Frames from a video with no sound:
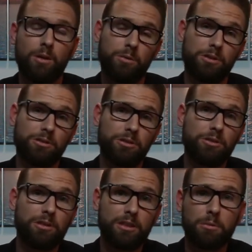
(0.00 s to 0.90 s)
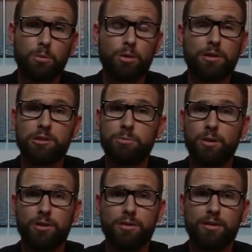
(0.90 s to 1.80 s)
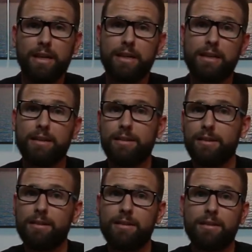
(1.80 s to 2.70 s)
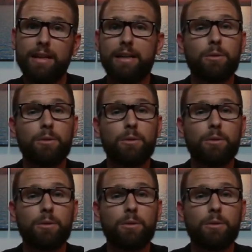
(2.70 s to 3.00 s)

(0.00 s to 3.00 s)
When you're using a mortgage broker, they can